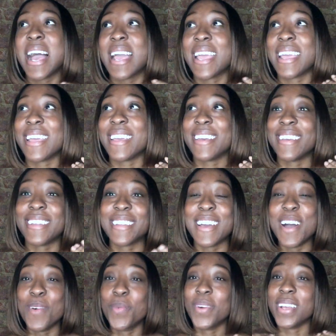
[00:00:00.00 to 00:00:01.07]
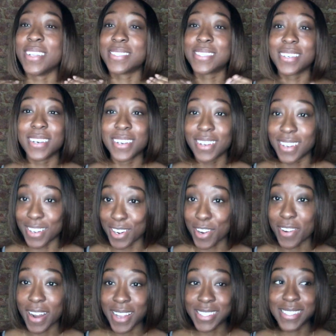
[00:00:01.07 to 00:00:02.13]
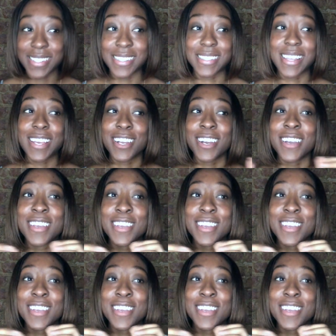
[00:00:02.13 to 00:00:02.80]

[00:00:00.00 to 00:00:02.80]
And I went into a crisis, like a